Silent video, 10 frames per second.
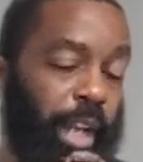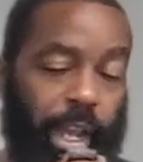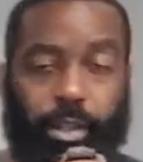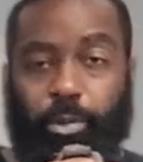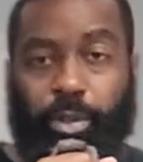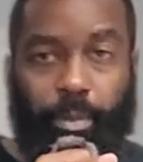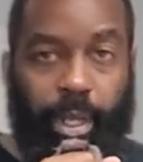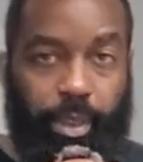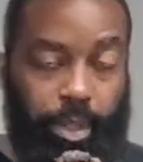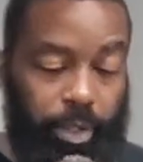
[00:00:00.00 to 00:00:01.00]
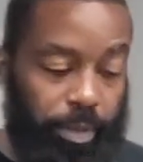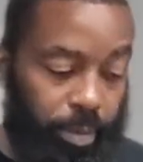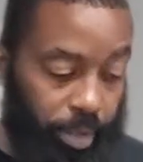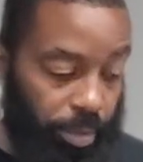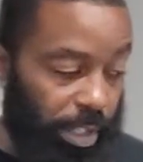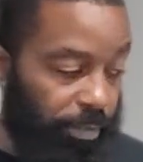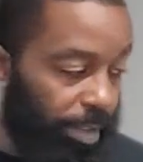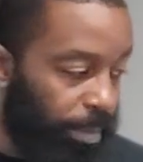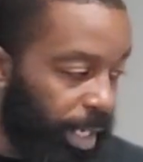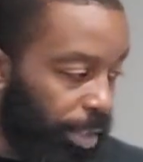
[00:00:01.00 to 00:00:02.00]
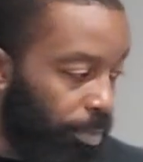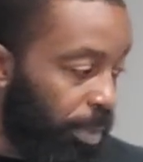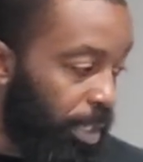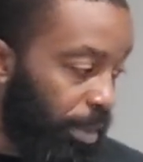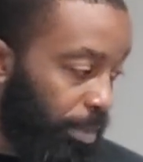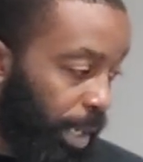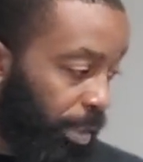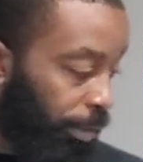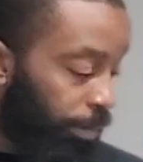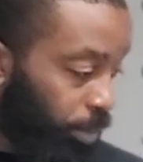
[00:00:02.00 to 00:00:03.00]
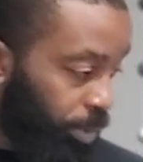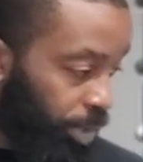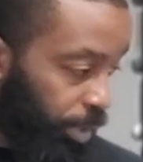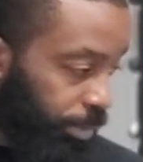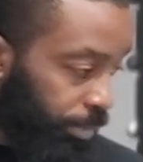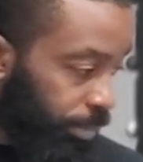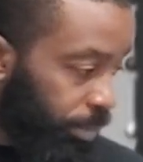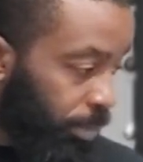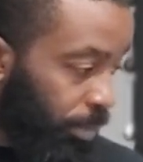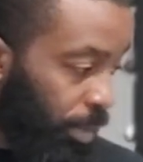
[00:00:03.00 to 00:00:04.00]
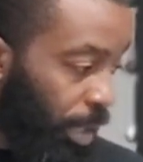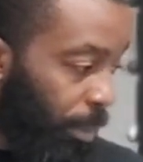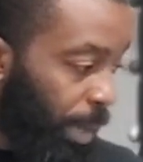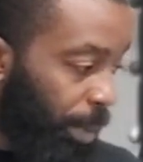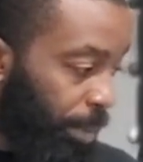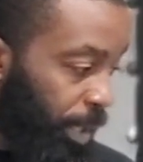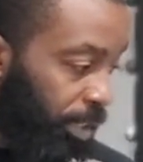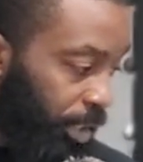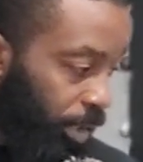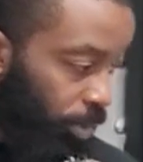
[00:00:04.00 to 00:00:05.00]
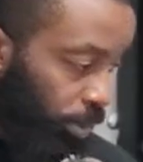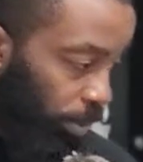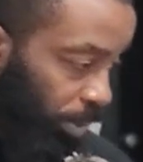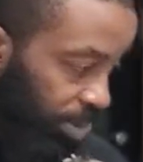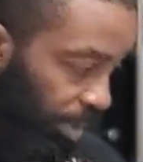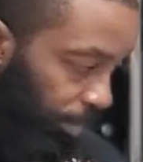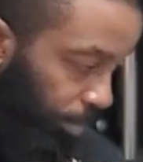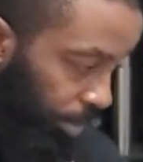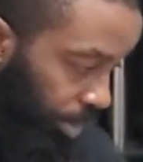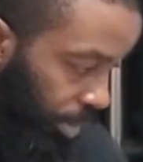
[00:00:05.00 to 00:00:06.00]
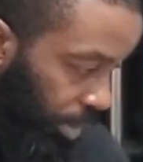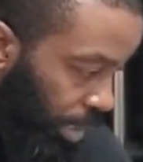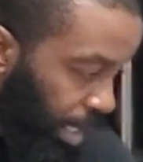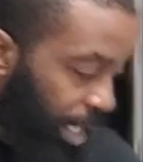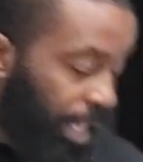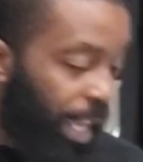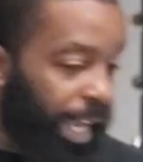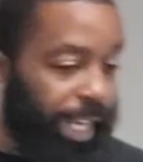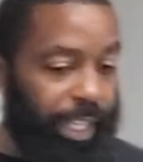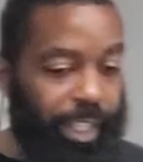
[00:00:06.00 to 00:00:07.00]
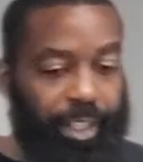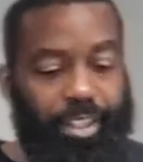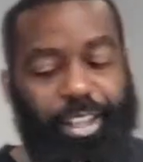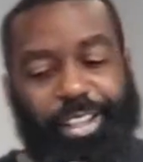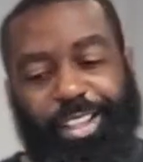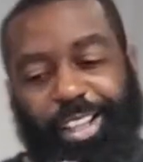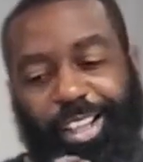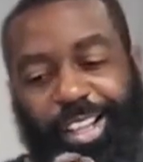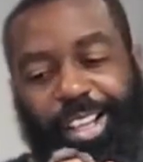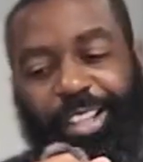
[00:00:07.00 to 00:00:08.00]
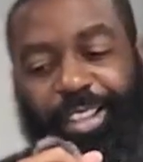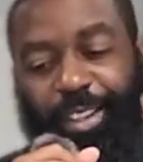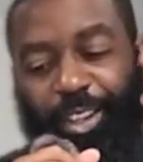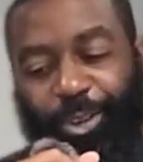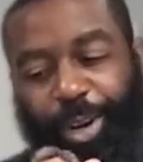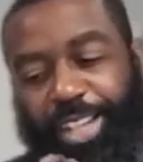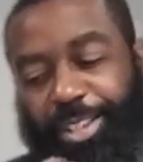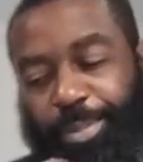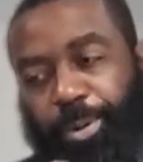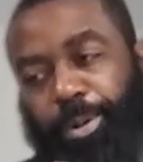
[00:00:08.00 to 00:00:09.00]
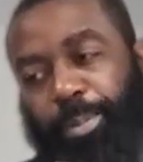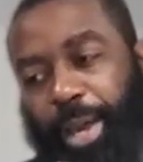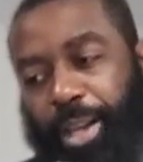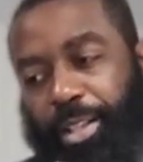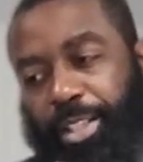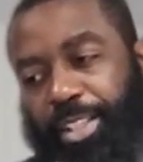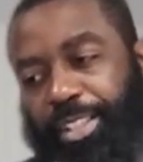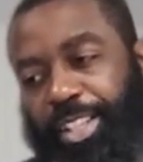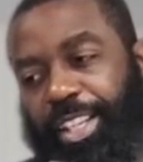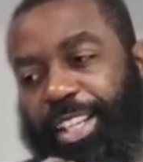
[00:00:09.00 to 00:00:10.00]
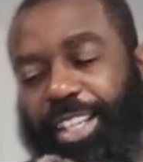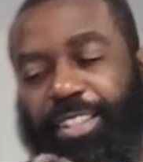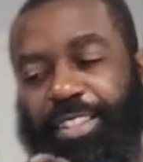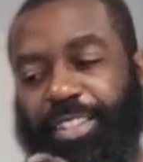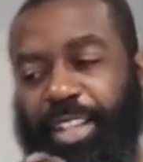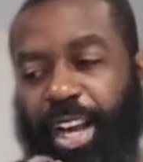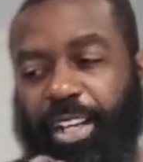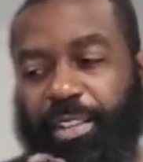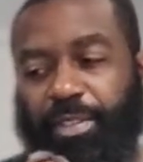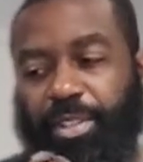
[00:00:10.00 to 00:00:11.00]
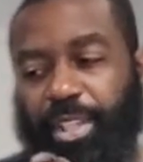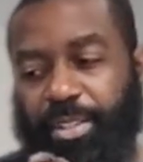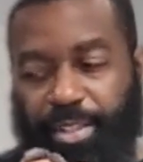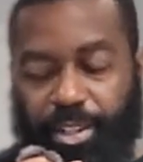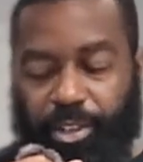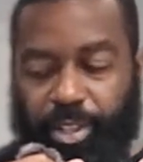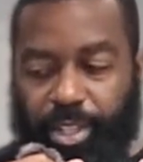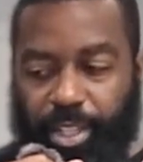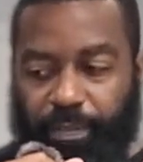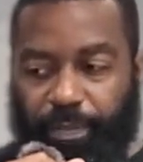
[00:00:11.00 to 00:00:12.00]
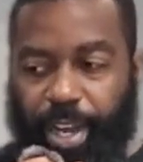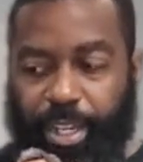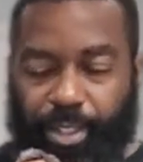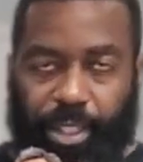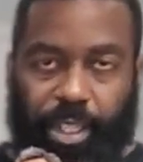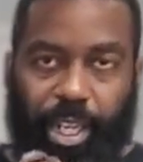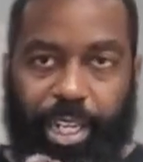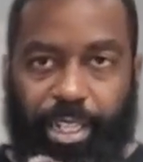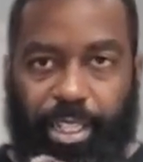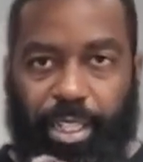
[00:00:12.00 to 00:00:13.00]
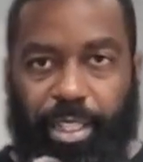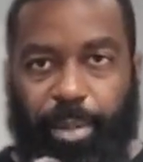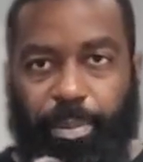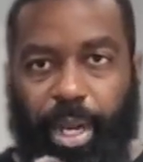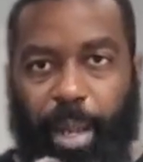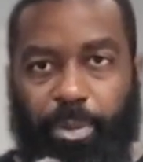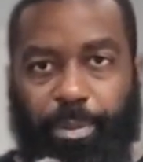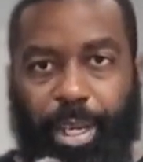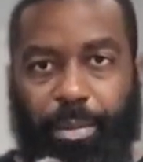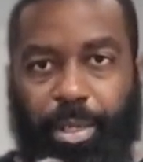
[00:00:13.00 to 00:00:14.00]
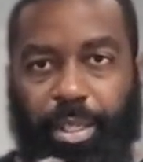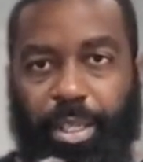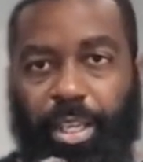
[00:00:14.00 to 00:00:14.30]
and how they want to make their living, make their money, make their fortune, make money to go towards their fortune. And the crazy part about it is not even necessarily the fact and the idea that perhaps maybe